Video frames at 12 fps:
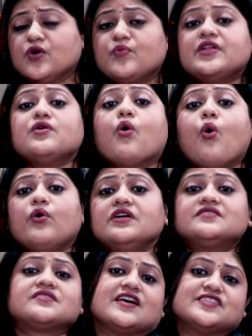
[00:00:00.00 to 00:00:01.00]
when
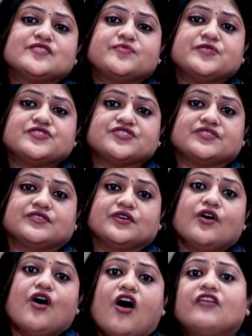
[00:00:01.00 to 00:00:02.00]
oral transmission
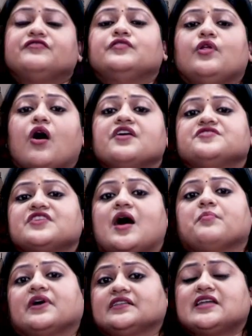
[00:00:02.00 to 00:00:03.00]
of Lord
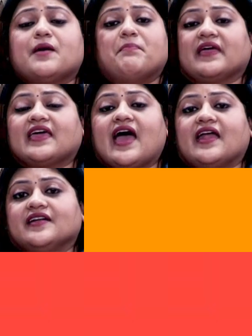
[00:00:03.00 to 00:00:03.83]
Ram Katha began.